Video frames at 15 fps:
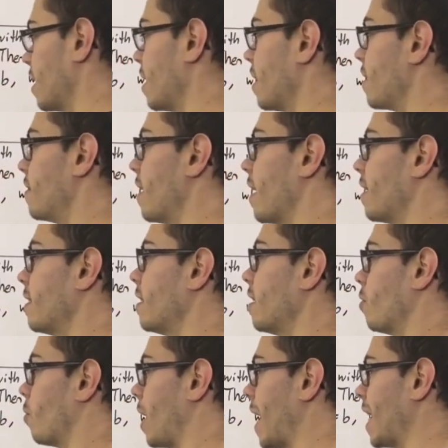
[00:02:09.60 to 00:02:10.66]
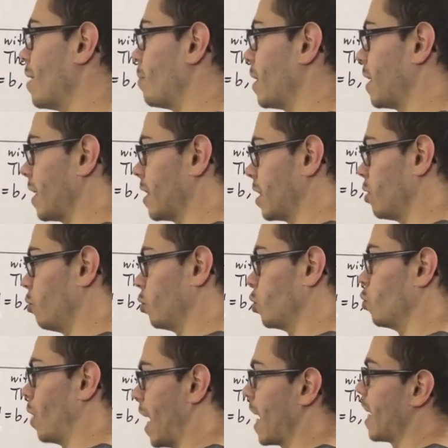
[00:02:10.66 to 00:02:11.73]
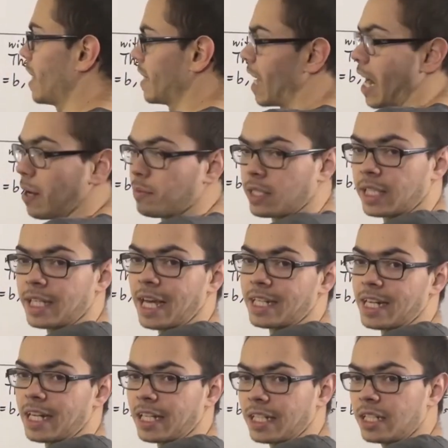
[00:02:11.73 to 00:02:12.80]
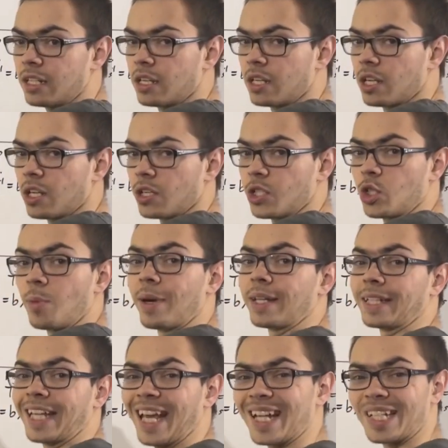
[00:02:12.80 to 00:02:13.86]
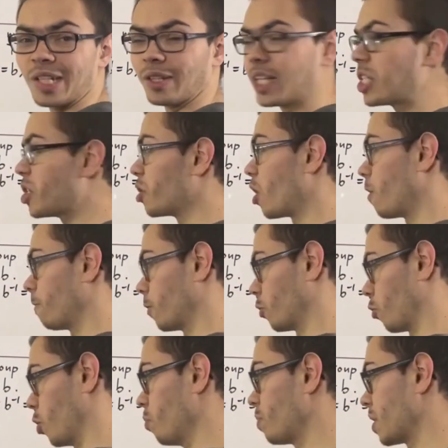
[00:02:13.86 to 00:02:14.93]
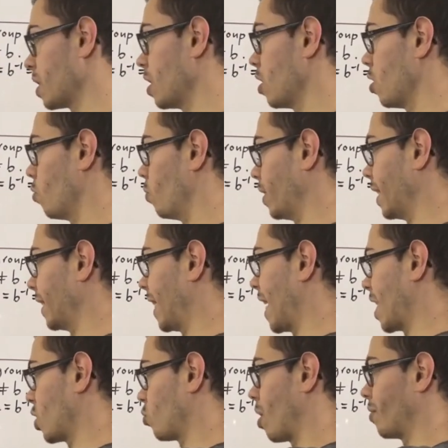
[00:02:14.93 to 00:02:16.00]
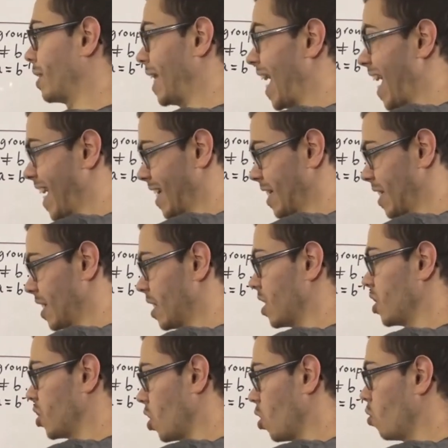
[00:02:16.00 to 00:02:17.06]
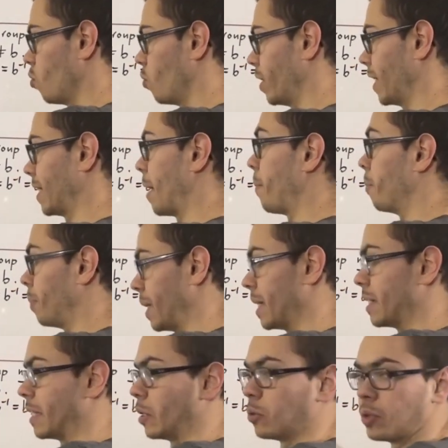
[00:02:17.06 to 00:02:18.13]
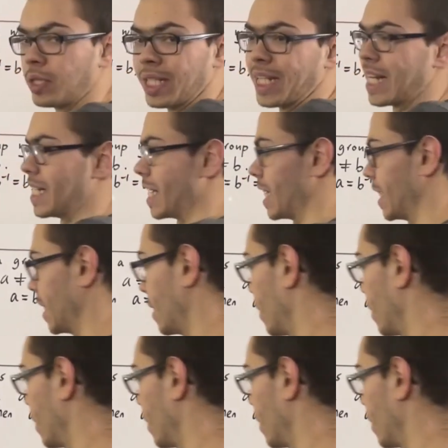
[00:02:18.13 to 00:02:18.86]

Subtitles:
then AB is equal to A times the identity. So by the cancellation law for groups, we can cancel out the A's. So we get that B is equal to the identity.